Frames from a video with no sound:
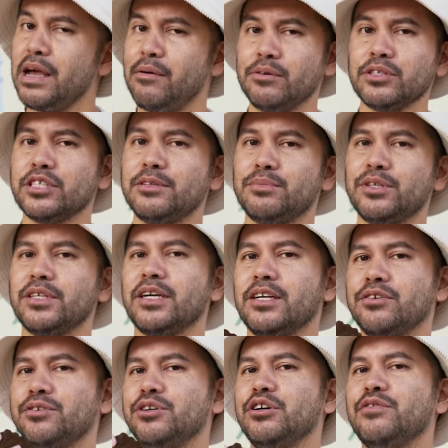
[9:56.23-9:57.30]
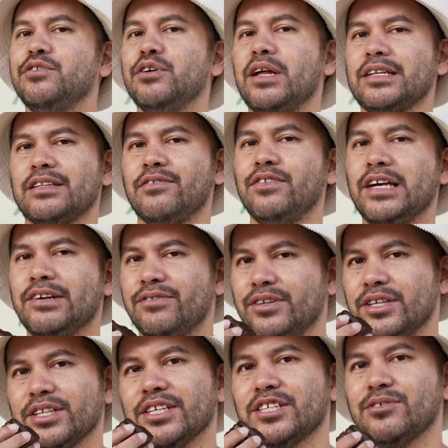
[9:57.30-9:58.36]
I will say, Brittany, I don't know if you like the flavor
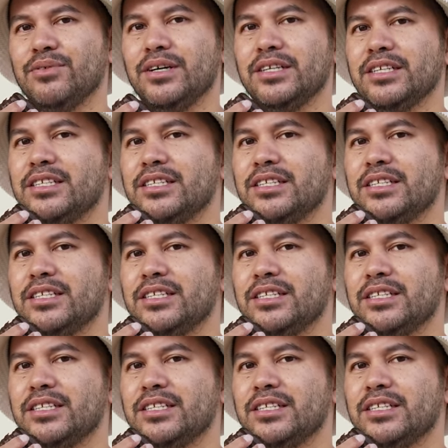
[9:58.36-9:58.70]
of this one.